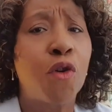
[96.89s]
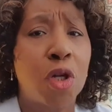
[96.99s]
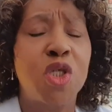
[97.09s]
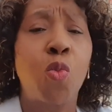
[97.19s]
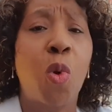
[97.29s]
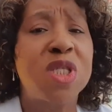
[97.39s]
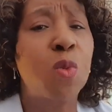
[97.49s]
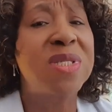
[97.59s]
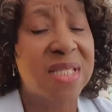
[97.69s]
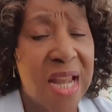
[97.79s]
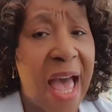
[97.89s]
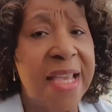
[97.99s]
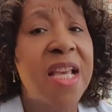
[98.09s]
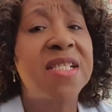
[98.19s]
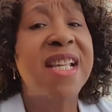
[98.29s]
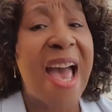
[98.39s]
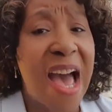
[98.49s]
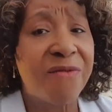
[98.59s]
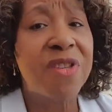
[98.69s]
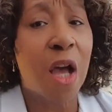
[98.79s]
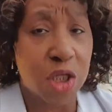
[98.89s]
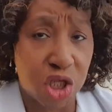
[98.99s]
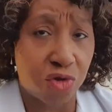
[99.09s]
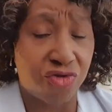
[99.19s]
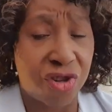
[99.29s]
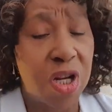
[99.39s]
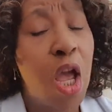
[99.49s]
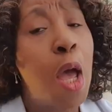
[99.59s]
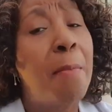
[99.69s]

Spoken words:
forgotten what it was like to have young children.